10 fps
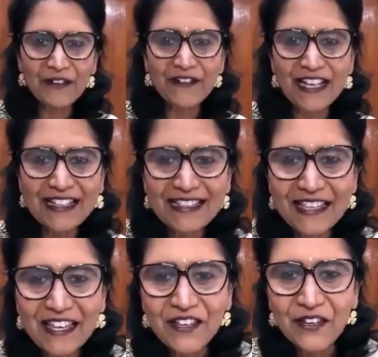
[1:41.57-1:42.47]
everyone.
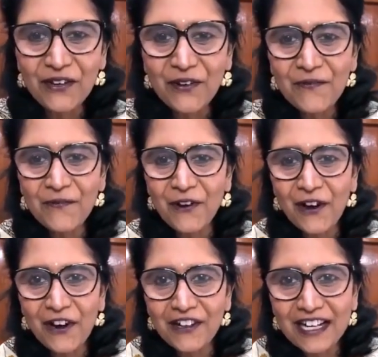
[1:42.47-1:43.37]
Thank you
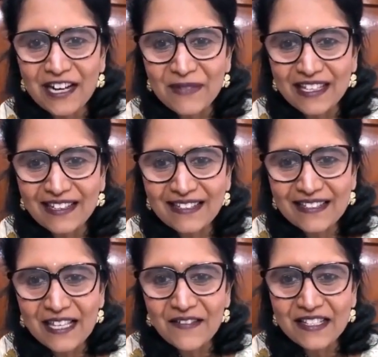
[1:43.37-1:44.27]
for coming in.
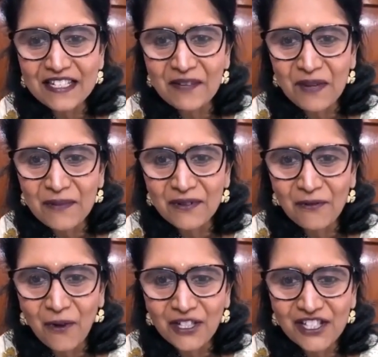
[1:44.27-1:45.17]
17
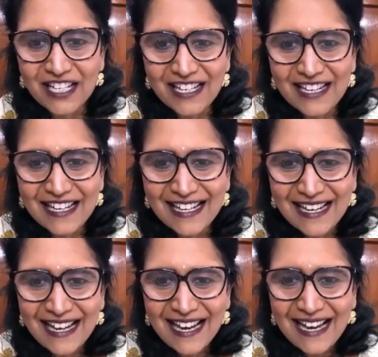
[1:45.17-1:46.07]
people watching.
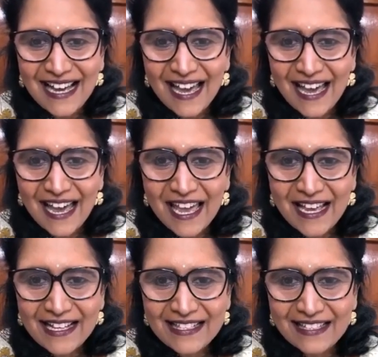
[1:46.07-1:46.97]

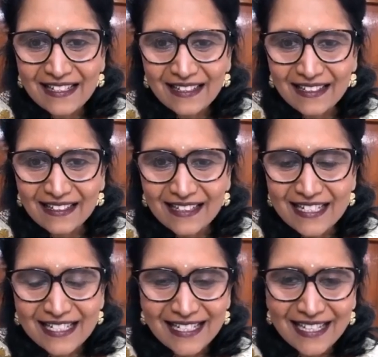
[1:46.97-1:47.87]

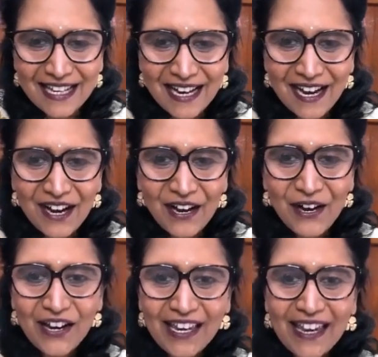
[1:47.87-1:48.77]
Excellent.
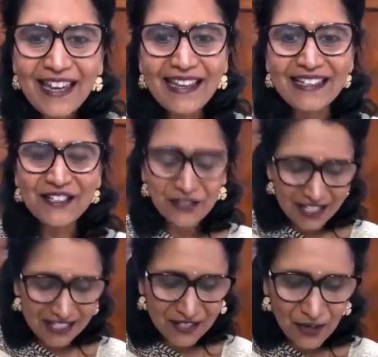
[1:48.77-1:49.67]
Okay,
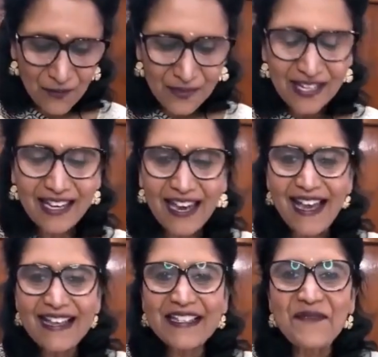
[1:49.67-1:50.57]
today's topic,
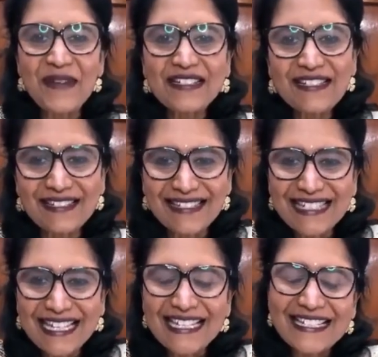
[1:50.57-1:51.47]
as I
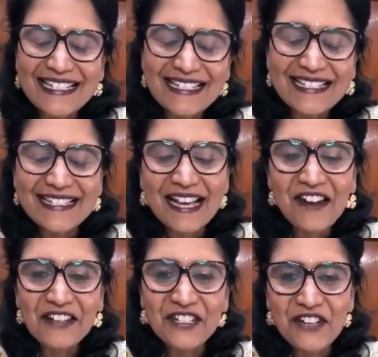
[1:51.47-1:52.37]
mentioned, it is
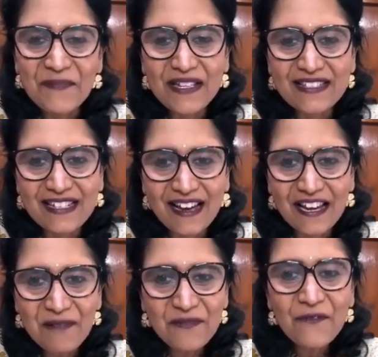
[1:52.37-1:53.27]
sari draping
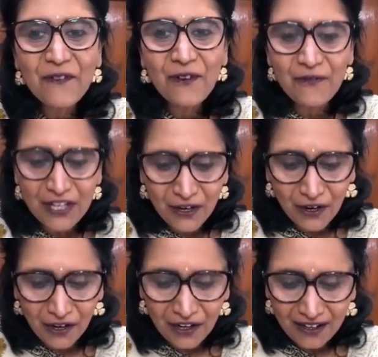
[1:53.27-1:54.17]
style. Before we go,